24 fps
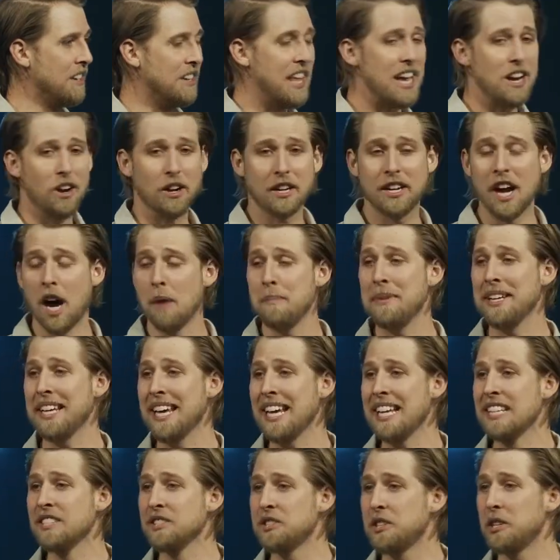they are coming
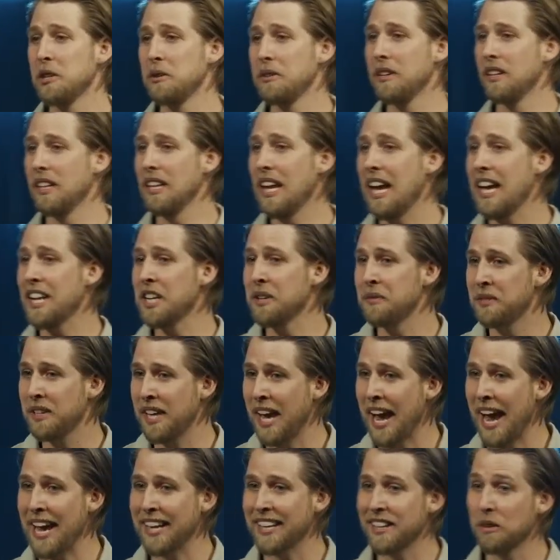into the land of
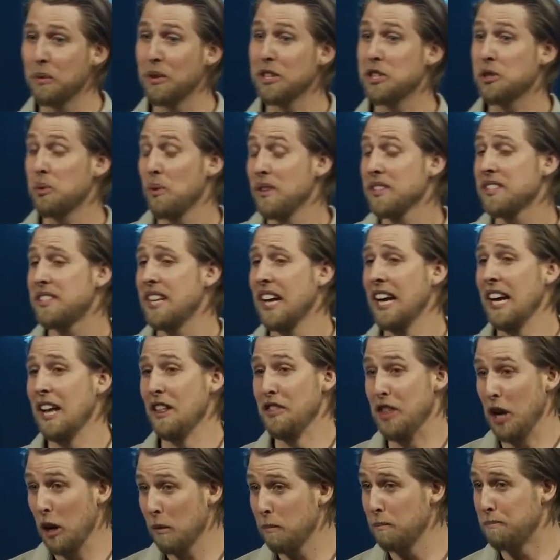Canaan, which was
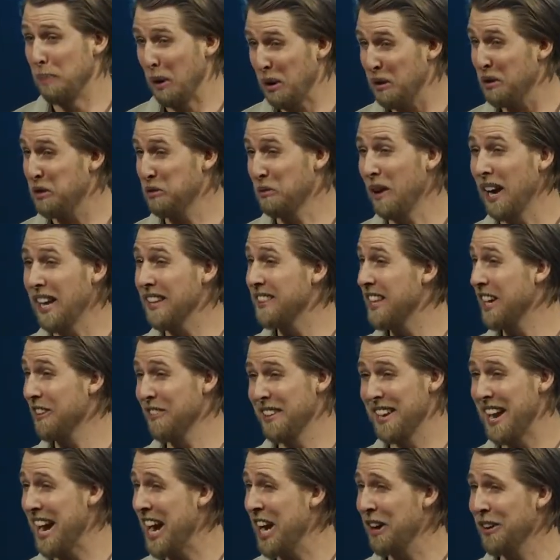their birthright, their
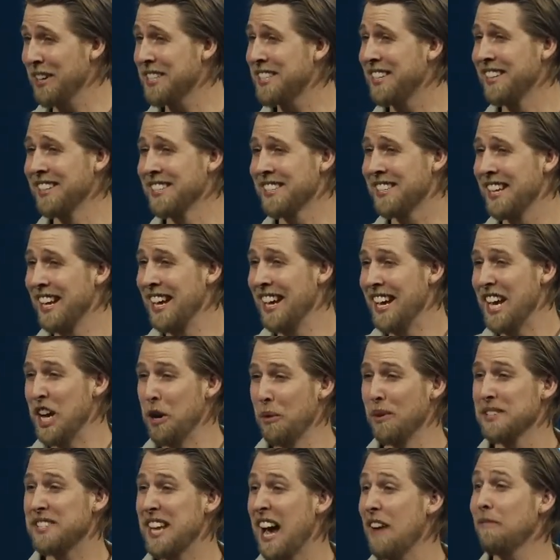inheritance. It
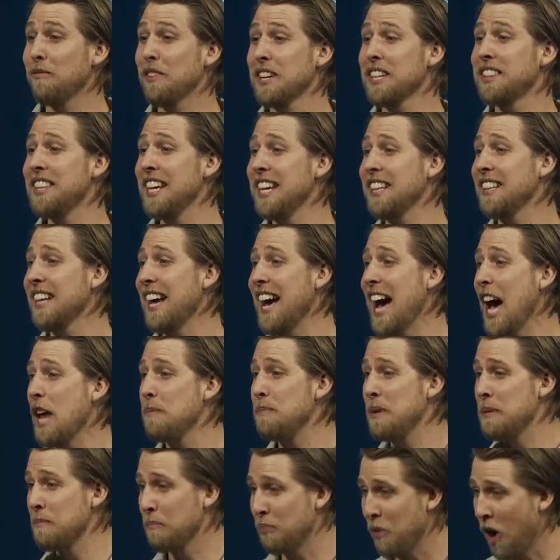was everything that had
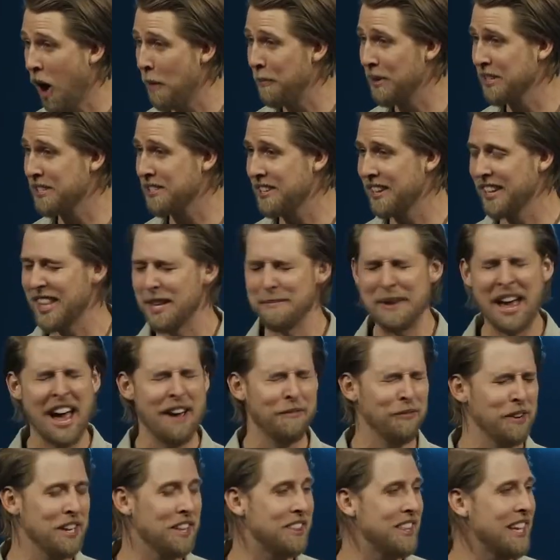been promised to them,
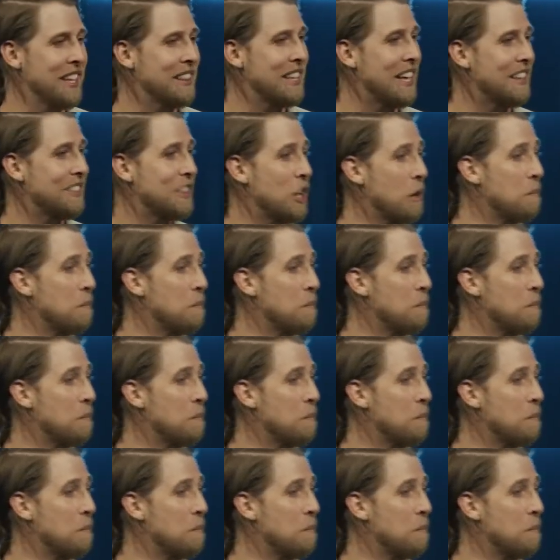everything that their